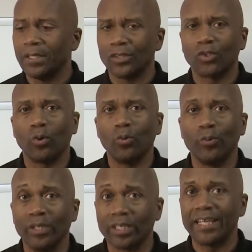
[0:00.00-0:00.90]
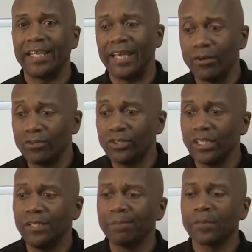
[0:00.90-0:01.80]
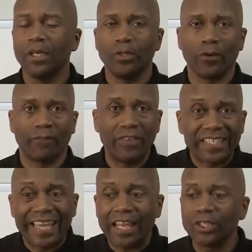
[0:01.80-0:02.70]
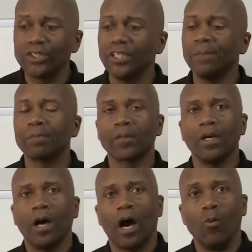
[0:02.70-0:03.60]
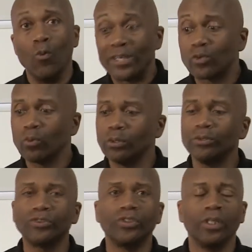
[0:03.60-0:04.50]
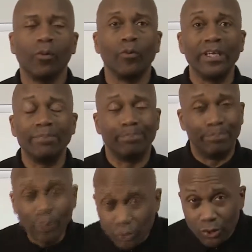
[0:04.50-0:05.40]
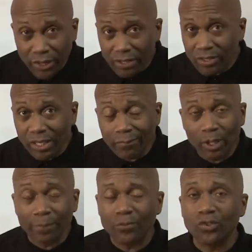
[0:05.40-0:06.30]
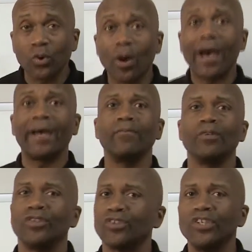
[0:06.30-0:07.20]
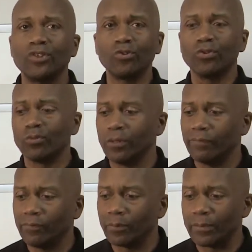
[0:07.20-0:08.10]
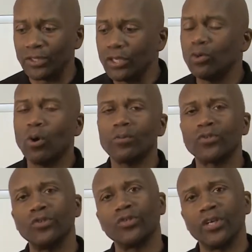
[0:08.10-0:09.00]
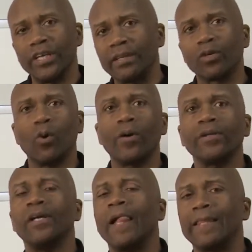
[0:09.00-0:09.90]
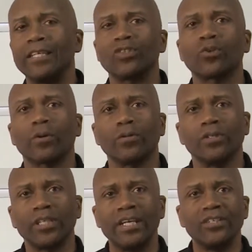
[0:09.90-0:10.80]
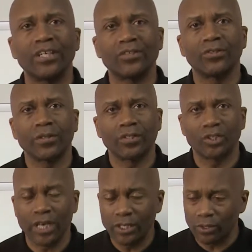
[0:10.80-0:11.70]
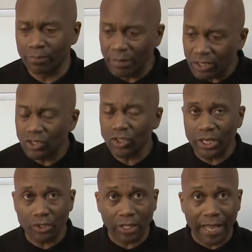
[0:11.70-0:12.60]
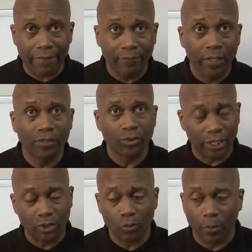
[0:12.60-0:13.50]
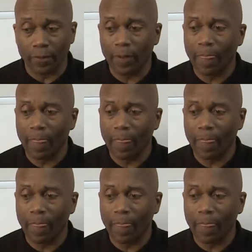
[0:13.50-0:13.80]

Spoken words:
So we're looking at energy, your physiology, rituals. We boost your energy level up so high, we send it through the roof, we send you home so that you can get going, get started on the things necessary to change your business, change your life, change your work.